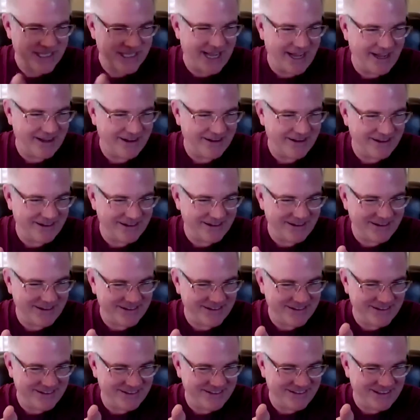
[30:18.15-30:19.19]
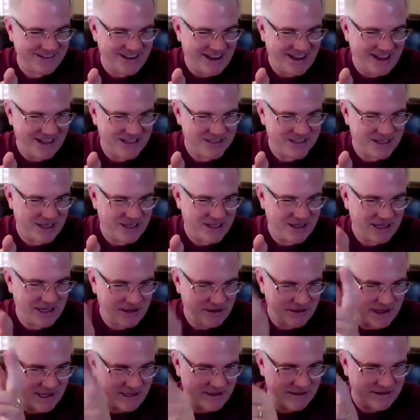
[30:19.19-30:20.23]
that as a
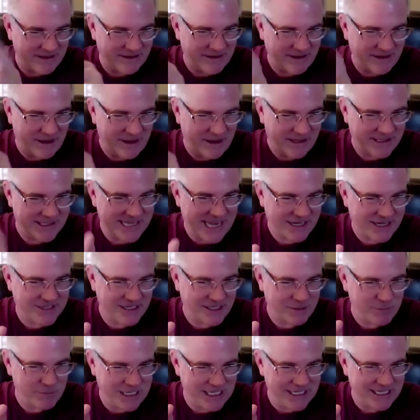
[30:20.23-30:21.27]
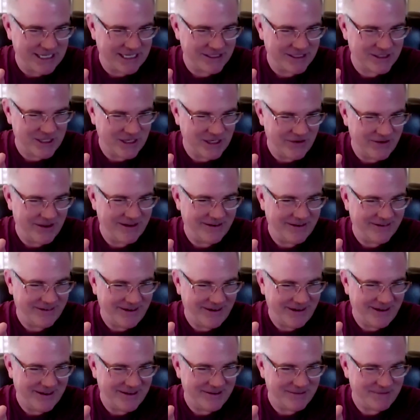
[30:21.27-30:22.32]
attaching meaning to it,
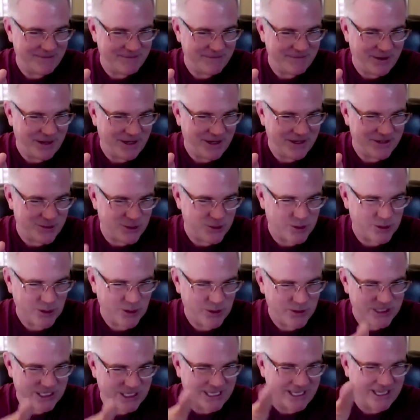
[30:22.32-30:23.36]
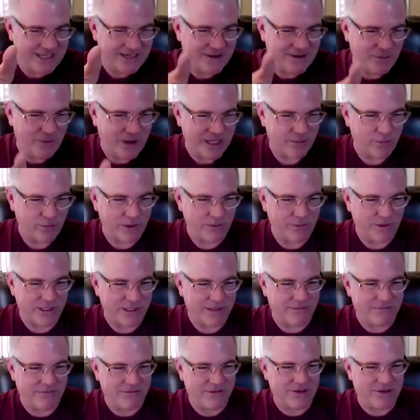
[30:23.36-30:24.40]
right? But just using it in a way that we
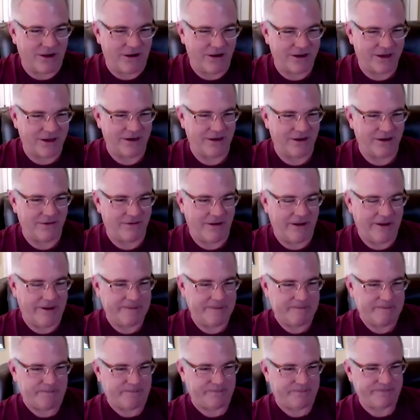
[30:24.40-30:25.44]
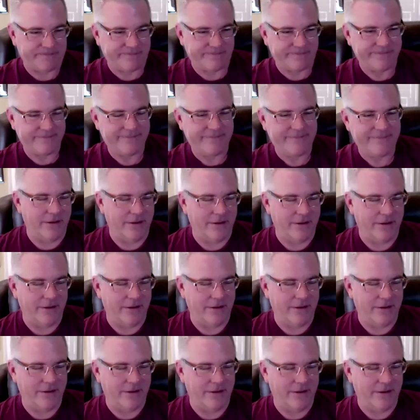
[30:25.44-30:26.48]
would talk here, right?
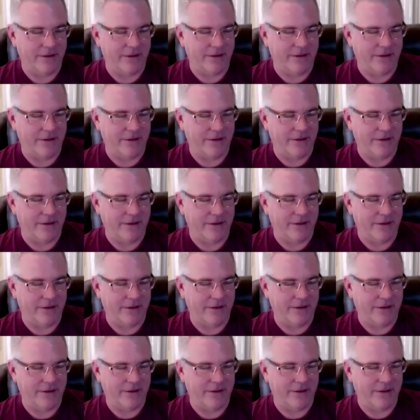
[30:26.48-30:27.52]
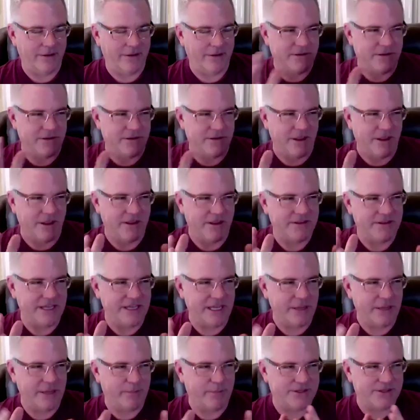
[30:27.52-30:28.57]
You know, I don't want to get deep into all
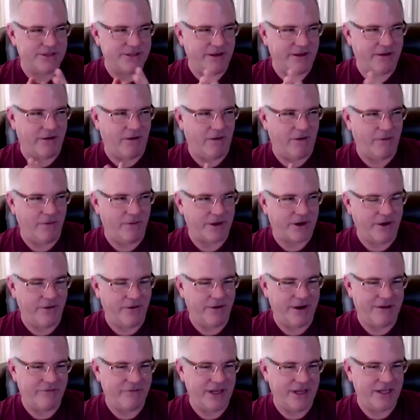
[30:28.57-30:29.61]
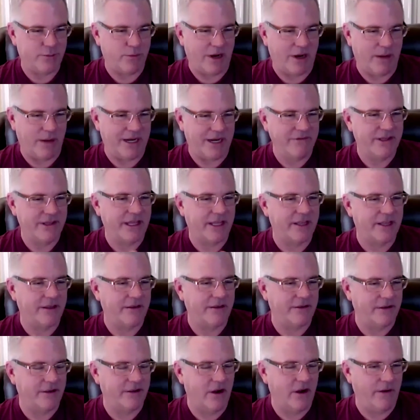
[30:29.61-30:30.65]
the current events, right? But everything
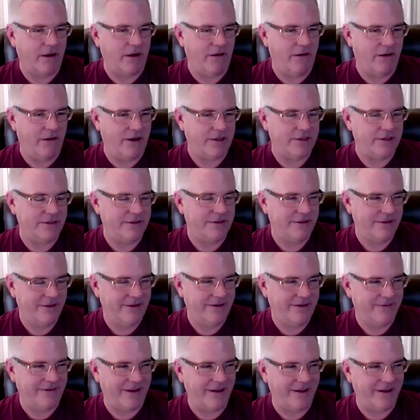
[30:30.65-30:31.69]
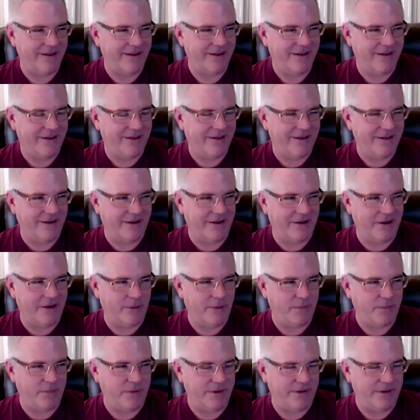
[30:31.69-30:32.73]
going on, right,
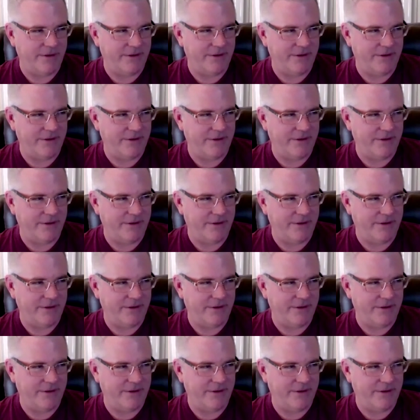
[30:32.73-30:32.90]
um,